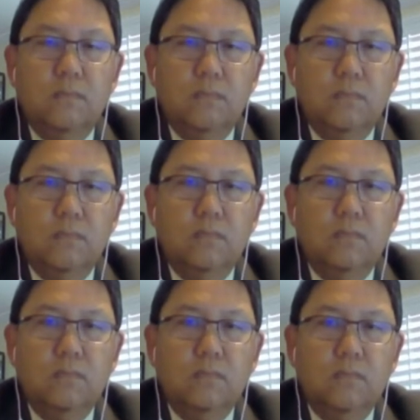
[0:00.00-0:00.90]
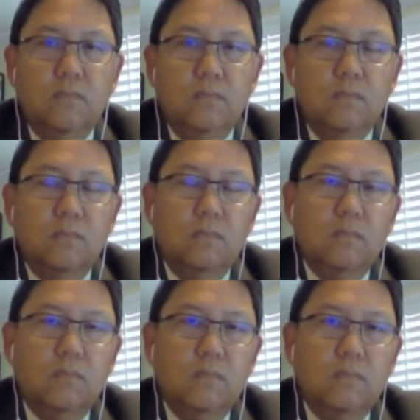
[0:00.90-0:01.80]

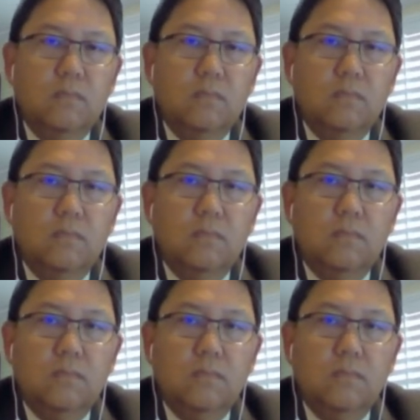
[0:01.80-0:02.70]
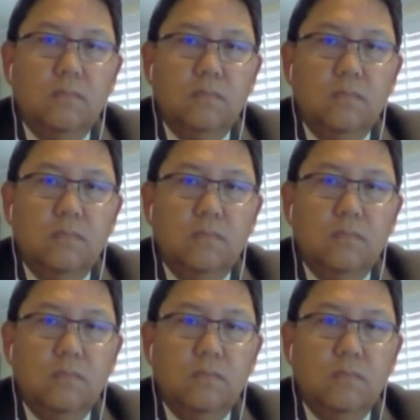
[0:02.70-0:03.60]

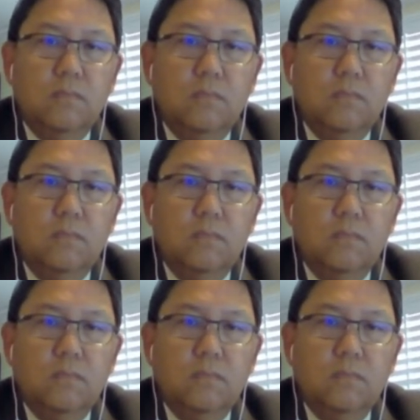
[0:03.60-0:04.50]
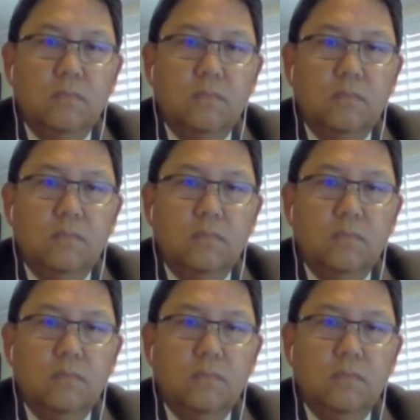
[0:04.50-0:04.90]
No words are spoken by the person on screen.